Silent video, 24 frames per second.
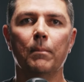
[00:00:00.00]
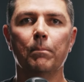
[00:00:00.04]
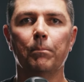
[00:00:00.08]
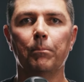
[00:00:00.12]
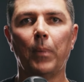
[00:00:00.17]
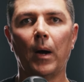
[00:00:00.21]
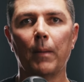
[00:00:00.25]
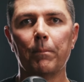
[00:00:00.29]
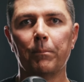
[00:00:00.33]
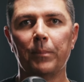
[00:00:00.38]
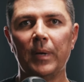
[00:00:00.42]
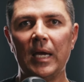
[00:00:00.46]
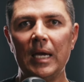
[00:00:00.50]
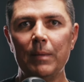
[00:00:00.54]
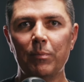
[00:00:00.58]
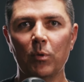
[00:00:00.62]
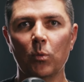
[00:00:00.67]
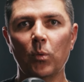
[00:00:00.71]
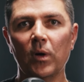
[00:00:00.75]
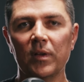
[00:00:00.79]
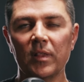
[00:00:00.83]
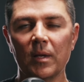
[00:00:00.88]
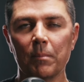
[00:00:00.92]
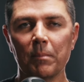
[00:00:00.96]
But people,
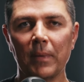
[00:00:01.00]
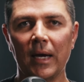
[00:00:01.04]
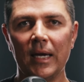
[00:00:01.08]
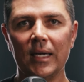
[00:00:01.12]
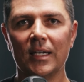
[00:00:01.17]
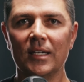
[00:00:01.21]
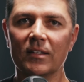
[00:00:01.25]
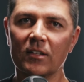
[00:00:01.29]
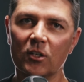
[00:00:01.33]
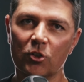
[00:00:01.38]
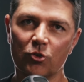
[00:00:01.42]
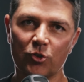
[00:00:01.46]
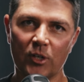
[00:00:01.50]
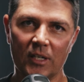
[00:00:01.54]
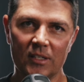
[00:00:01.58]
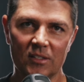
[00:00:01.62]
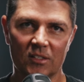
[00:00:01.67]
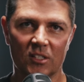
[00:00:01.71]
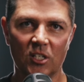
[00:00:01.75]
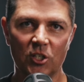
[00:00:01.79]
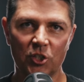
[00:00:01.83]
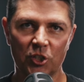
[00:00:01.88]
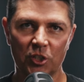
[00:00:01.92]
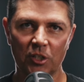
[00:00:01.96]
when they're making the
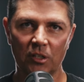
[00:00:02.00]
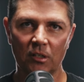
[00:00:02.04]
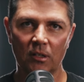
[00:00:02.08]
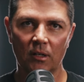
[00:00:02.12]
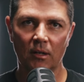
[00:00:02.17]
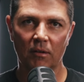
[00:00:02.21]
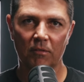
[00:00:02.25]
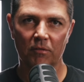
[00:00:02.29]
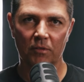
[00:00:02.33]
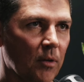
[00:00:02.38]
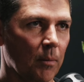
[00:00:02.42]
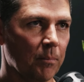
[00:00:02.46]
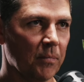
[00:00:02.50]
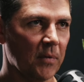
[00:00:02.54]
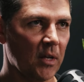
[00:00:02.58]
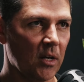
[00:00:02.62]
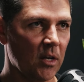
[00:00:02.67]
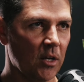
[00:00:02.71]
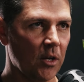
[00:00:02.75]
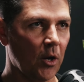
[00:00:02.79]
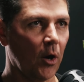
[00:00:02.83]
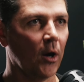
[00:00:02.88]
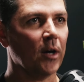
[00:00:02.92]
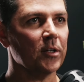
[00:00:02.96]
transition from the
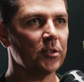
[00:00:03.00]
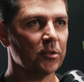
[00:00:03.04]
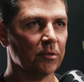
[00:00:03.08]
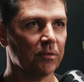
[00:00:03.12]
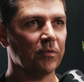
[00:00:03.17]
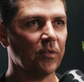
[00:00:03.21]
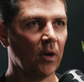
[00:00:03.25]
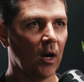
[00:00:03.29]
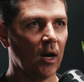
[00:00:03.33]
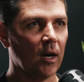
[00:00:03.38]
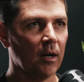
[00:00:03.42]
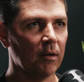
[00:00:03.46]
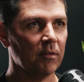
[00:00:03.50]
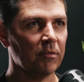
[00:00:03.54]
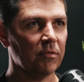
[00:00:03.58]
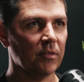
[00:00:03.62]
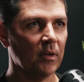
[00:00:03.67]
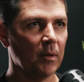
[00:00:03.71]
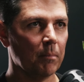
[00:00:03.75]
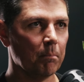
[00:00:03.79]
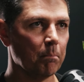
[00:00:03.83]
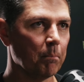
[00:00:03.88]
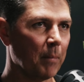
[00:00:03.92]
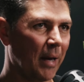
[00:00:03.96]
9 to 5
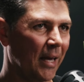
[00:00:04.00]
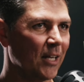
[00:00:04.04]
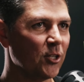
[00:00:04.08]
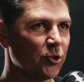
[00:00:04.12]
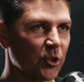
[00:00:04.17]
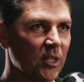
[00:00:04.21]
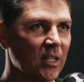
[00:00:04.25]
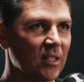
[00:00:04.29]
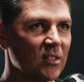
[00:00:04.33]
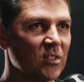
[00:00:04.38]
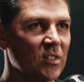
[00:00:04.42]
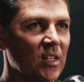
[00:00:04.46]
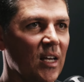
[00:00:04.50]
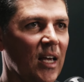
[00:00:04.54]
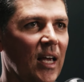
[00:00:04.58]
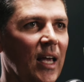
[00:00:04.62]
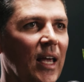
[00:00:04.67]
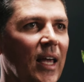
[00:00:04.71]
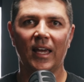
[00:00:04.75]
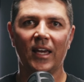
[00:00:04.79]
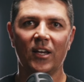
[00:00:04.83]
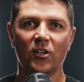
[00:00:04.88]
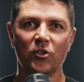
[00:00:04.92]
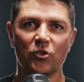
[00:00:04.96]
matrix
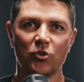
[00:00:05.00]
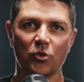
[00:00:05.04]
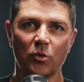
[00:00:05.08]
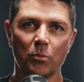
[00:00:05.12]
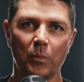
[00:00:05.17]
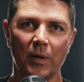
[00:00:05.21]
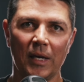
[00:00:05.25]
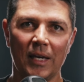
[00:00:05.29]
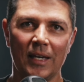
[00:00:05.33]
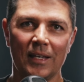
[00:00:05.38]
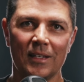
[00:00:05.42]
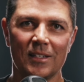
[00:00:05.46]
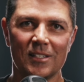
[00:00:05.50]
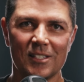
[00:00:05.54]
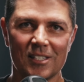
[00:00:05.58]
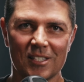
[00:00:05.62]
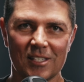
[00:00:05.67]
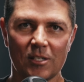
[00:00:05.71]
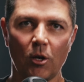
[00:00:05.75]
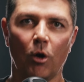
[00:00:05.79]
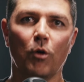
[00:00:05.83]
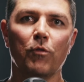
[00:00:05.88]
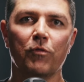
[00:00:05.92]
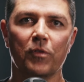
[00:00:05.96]
into being
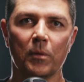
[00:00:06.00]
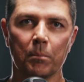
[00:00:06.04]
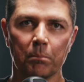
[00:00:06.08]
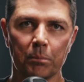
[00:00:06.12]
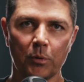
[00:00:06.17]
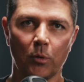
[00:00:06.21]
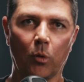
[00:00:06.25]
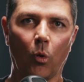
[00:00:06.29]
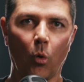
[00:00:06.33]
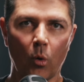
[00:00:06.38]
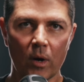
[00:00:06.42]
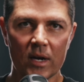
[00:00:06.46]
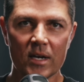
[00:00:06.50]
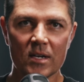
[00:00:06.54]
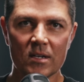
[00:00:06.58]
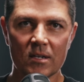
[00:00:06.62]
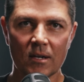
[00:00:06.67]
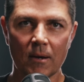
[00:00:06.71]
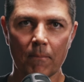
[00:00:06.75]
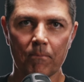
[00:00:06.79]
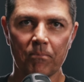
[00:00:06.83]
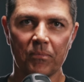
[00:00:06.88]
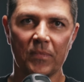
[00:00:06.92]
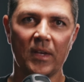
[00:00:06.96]
self-employed,
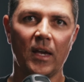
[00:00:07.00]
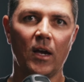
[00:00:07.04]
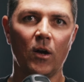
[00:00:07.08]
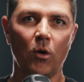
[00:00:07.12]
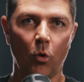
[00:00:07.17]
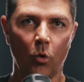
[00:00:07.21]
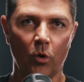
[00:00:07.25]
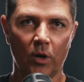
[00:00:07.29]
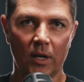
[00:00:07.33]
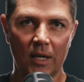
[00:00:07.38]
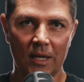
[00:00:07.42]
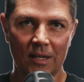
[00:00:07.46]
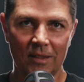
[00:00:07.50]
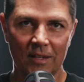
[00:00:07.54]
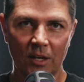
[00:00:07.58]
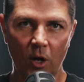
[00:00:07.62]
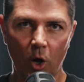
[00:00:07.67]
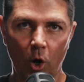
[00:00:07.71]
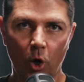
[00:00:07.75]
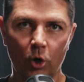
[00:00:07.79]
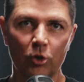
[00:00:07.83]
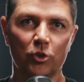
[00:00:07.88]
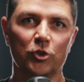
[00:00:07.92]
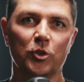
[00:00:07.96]
or in the
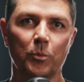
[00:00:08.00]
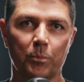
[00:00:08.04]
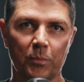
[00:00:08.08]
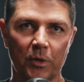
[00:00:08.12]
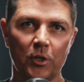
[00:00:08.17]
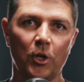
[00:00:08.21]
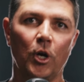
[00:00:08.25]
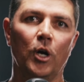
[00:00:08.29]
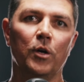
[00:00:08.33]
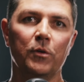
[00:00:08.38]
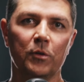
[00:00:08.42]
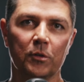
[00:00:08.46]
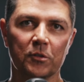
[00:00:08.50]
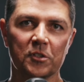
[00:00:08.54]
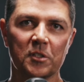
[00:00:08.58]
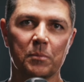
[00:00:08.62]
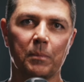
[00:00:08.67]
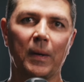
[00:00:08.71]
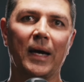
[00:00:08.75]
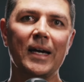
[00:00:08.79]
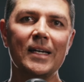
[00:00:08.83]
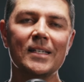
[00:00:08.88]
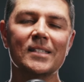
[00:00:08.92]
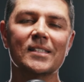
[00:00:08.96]
entrepreneurial
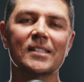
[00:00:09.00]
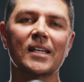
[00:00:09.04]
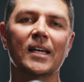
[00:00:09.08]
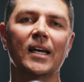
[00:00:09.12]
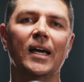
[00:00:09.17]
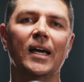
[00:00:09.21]
space,